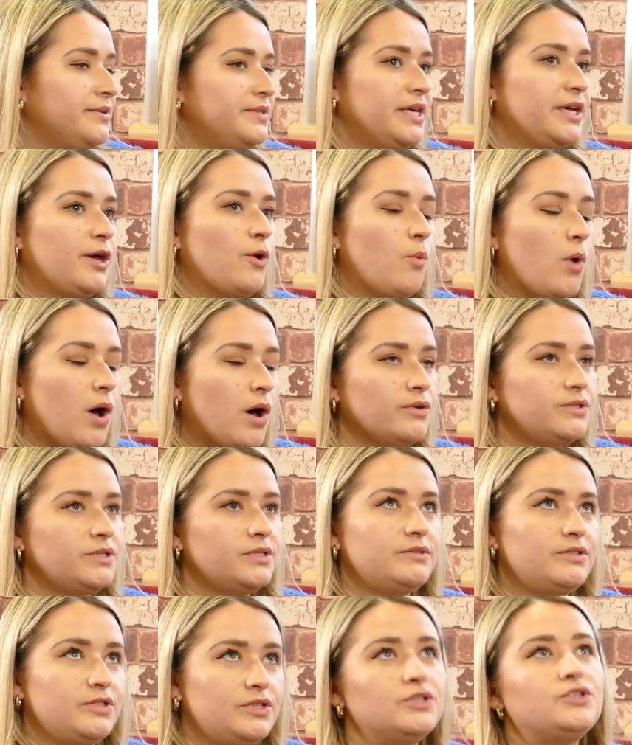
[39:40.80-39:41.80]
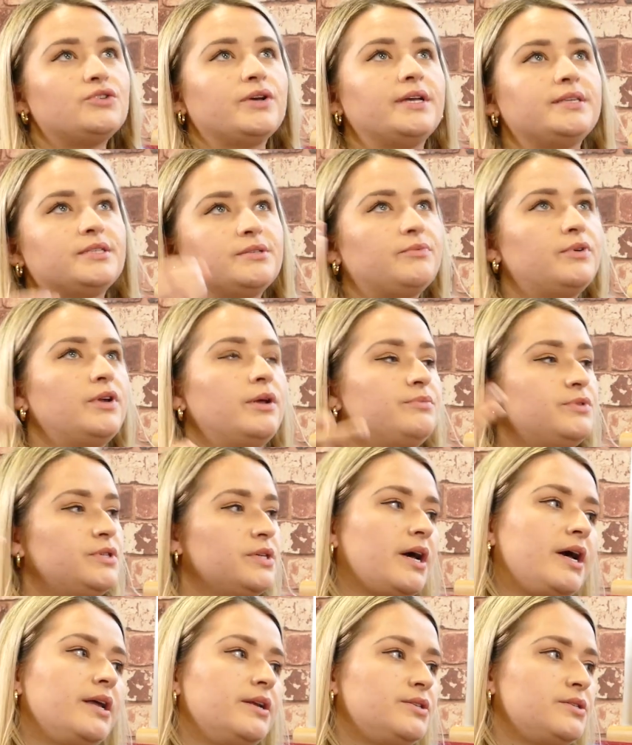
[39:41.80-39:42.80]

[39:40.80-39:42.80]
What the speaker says: take a while to train someone up to kind of